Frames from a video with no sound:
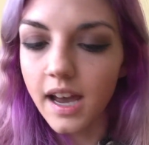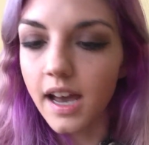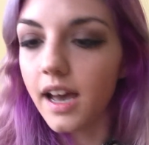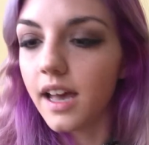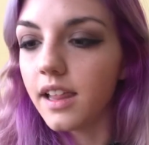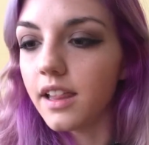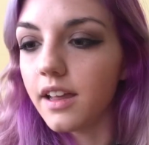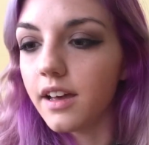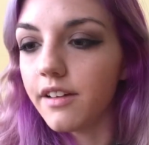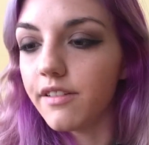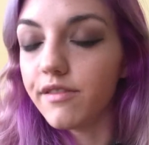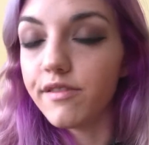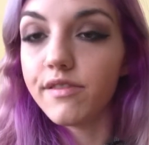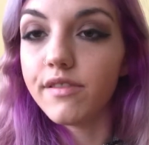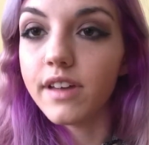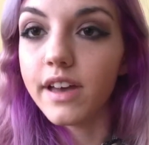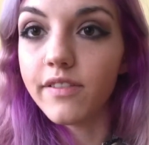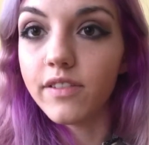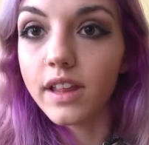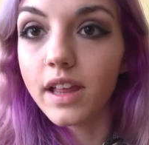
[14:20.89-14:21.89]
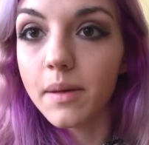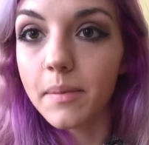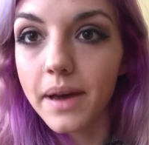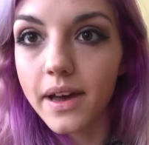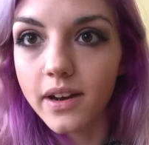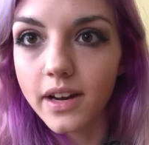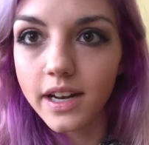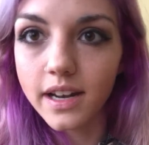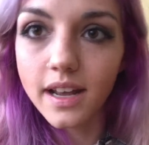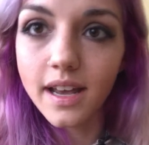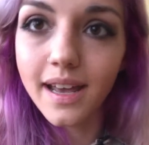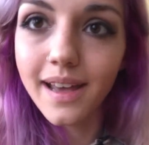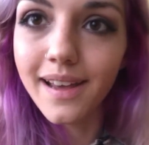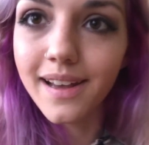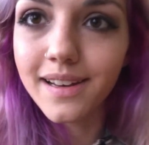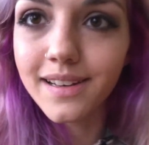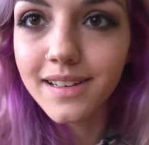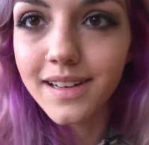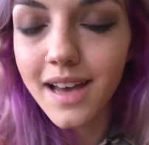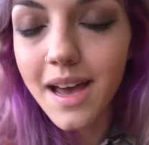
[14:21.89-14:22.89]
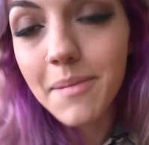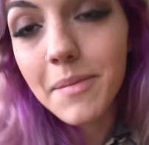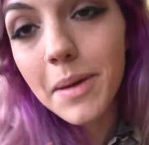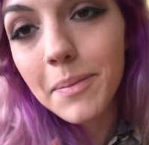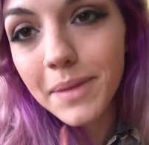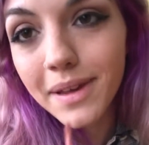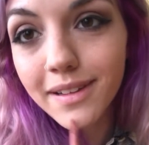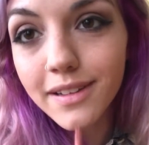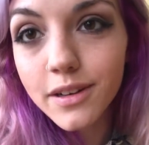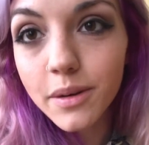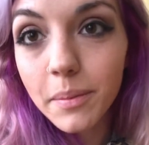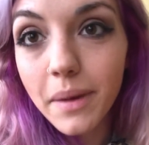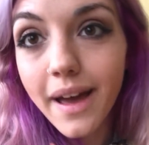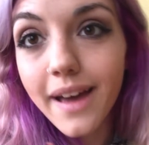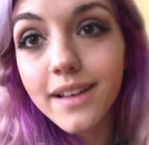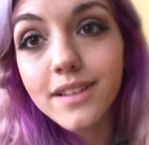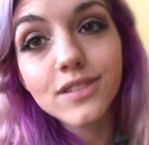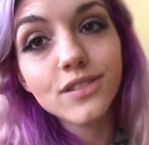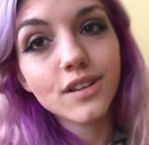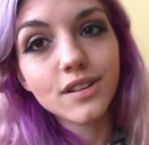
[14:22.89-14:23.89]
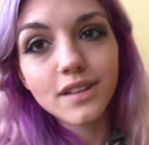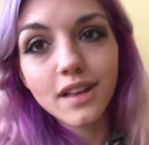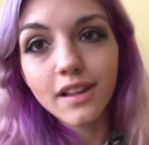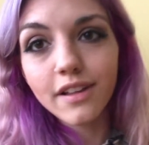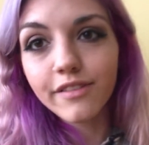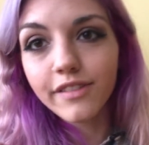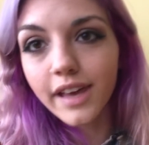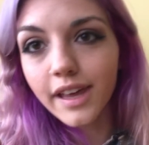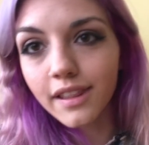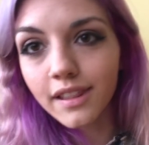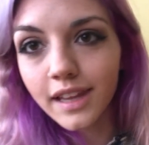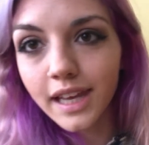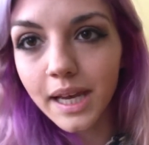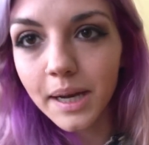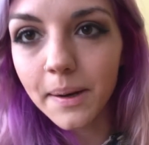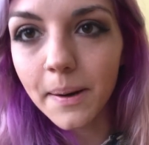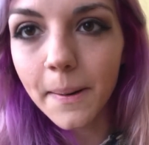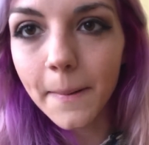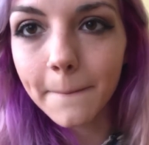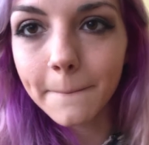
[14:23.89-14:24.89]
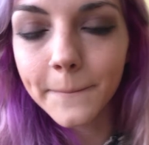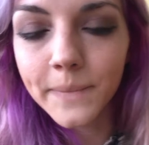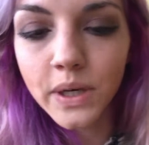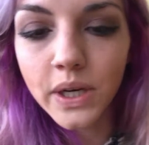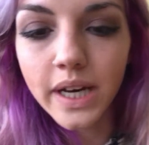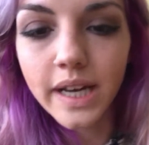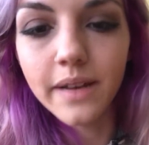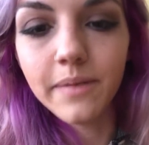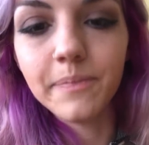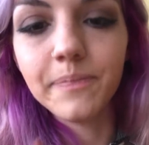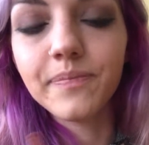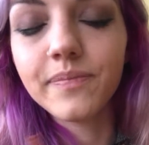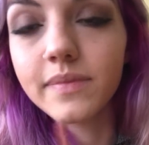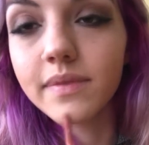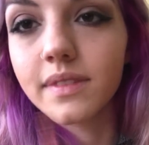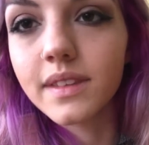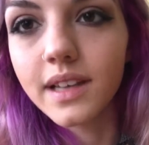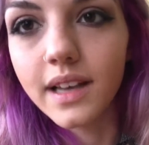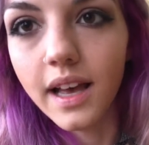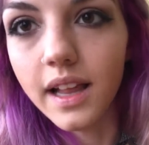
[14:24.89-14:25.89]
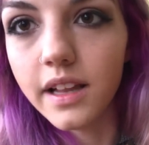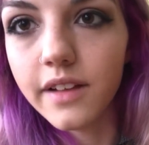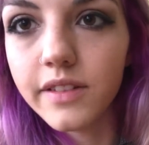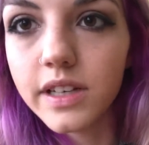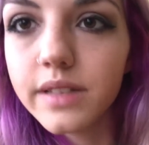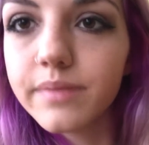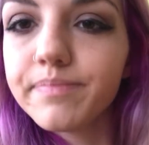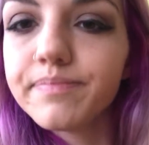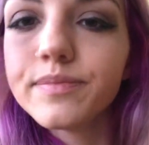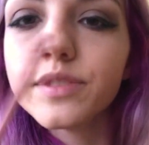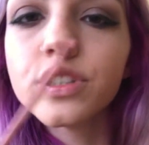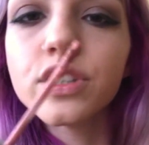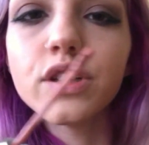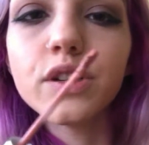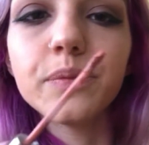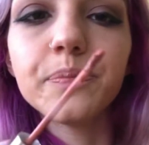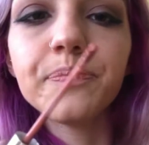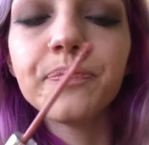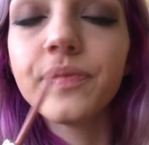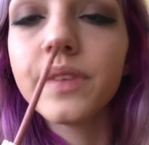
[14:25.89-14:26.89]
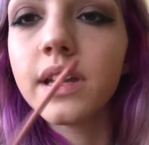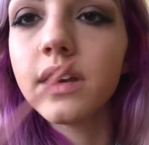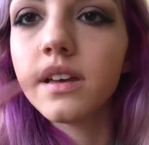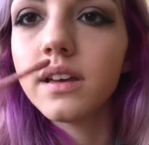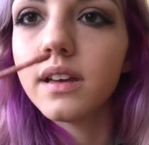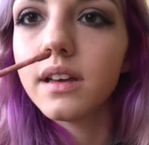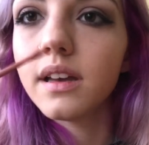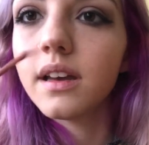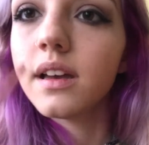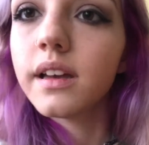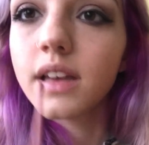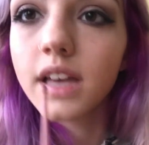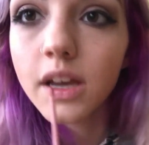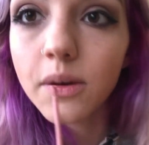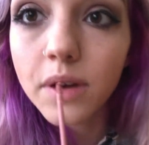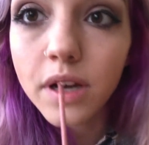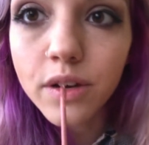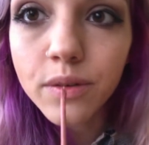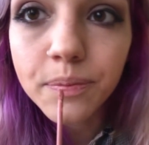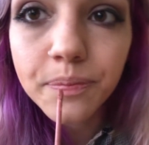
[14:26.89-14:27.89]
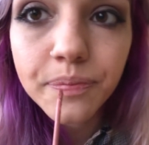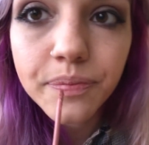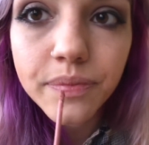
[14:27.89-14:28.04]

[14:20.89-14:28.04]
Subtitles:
I love everything about it. And I might be a little biased because I love Kathleen, but I love it. So here we go.